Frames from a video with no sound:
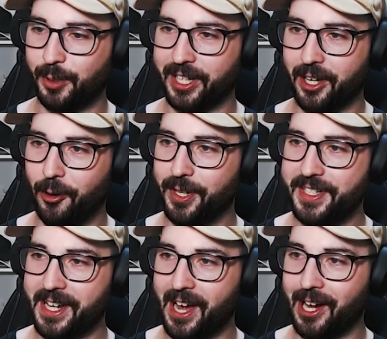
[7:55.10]
We're going
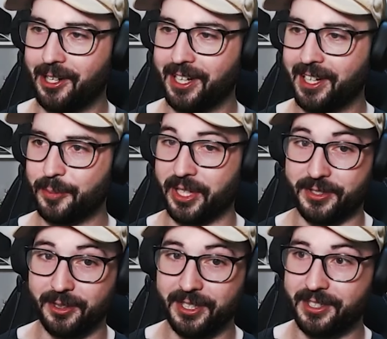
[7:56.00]
down. But
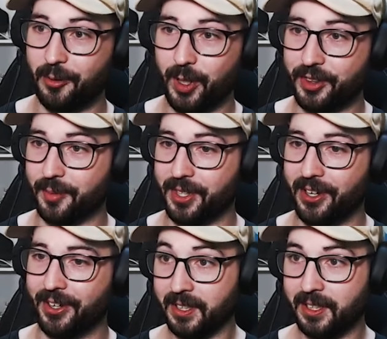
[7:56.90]
Azula's not with them, though.